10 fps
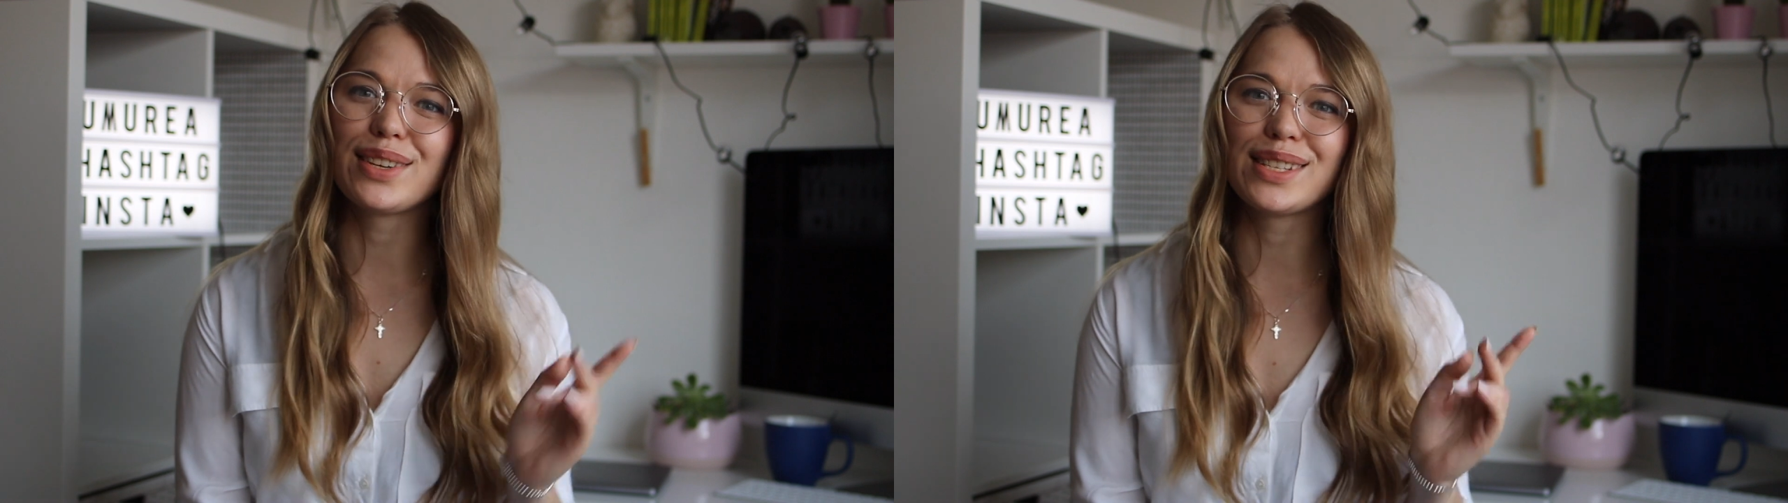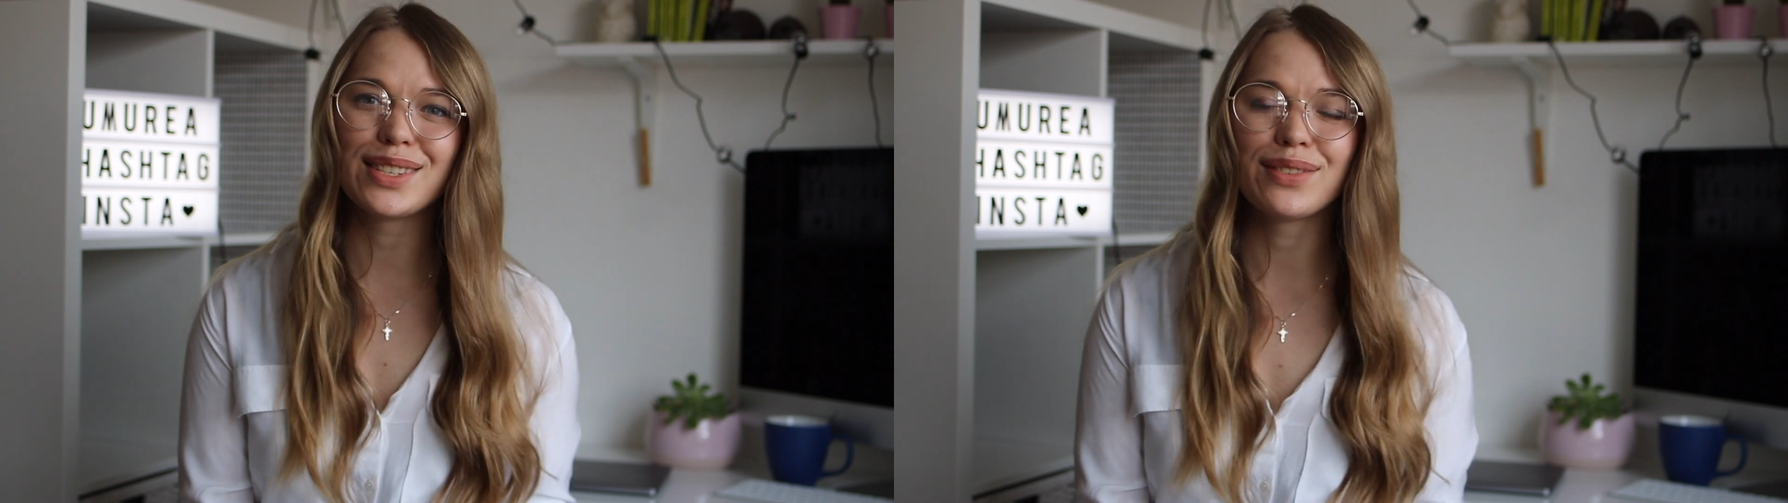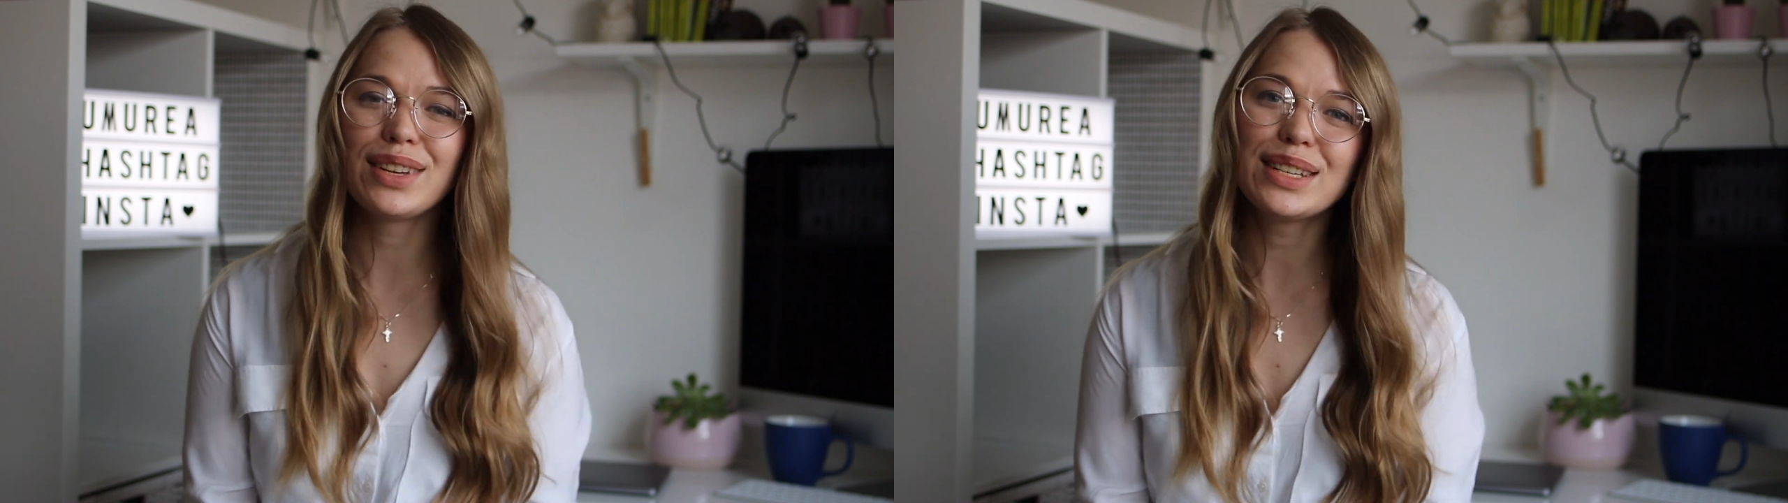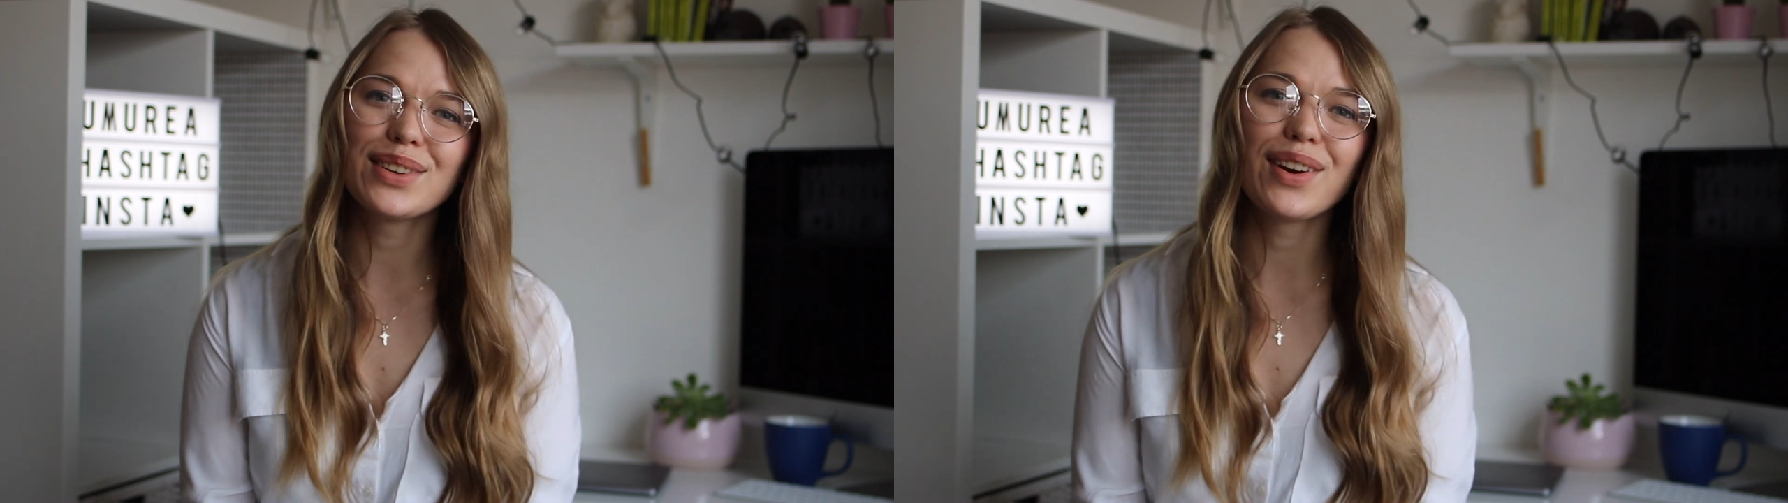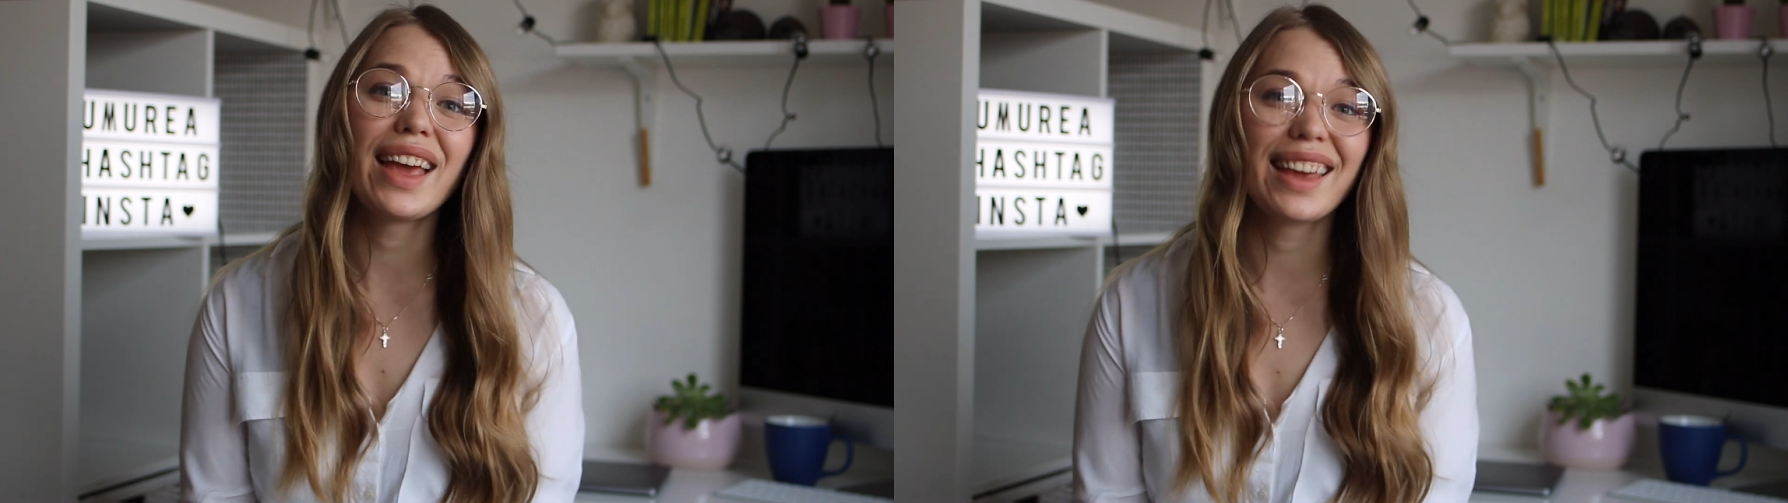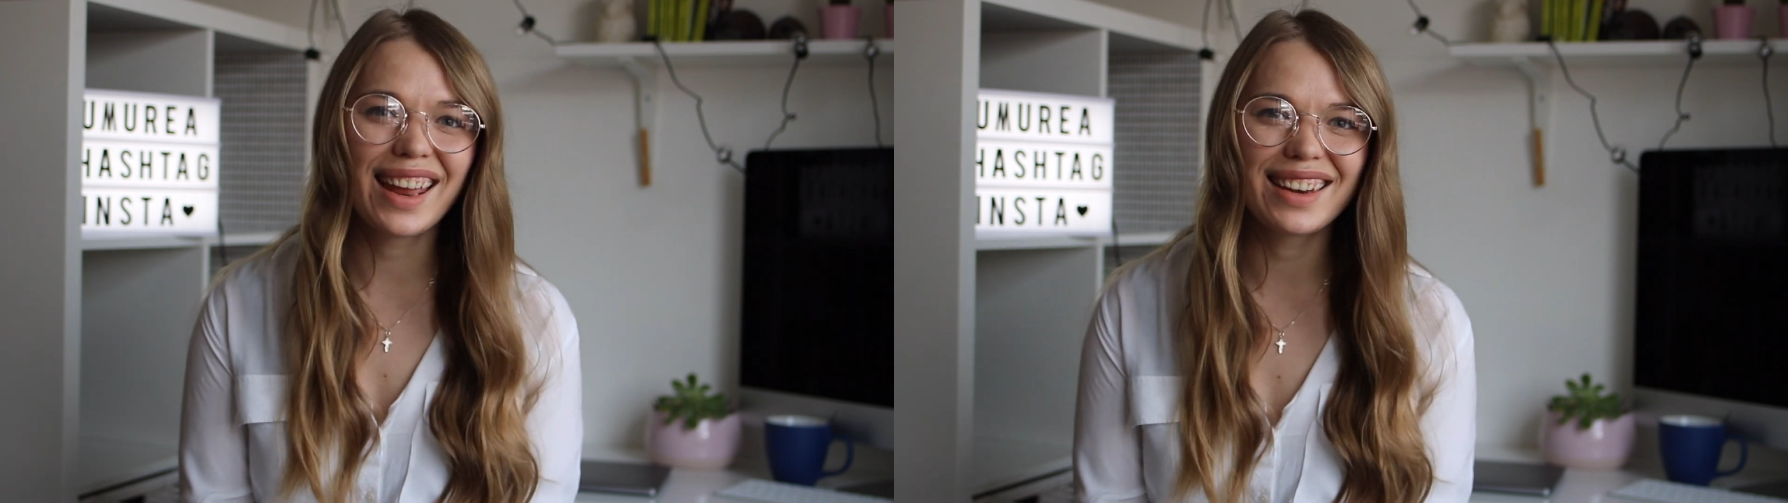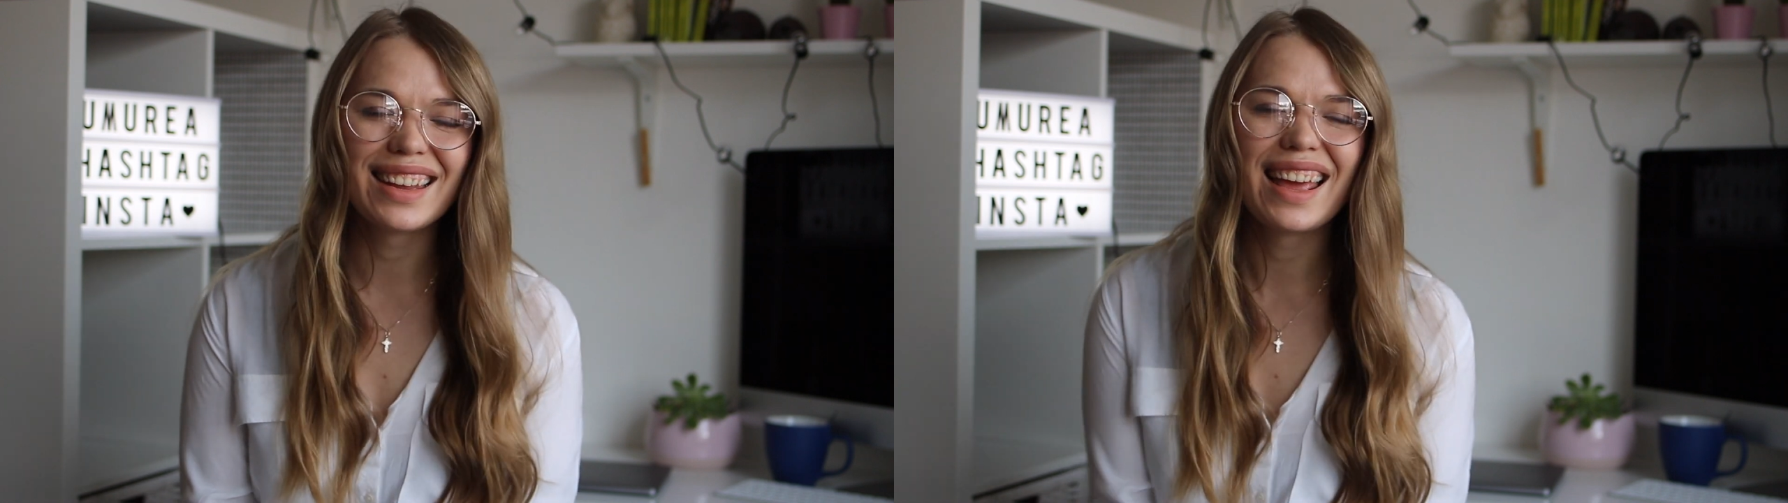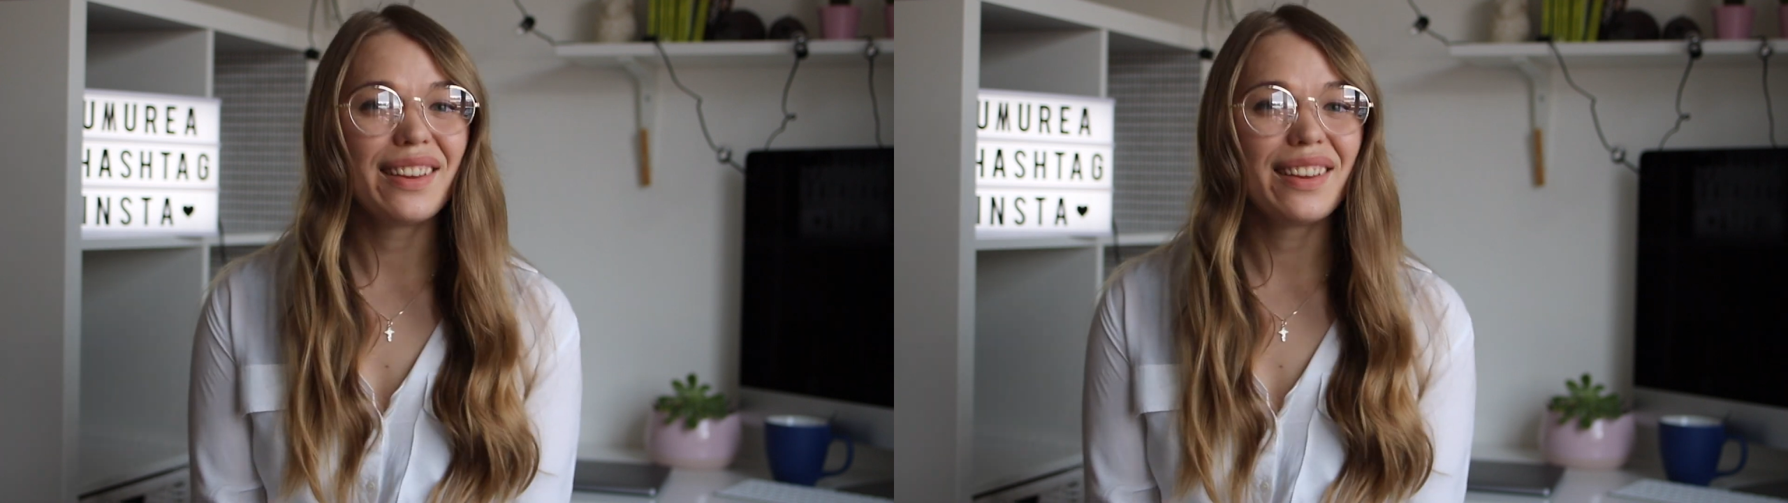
video again.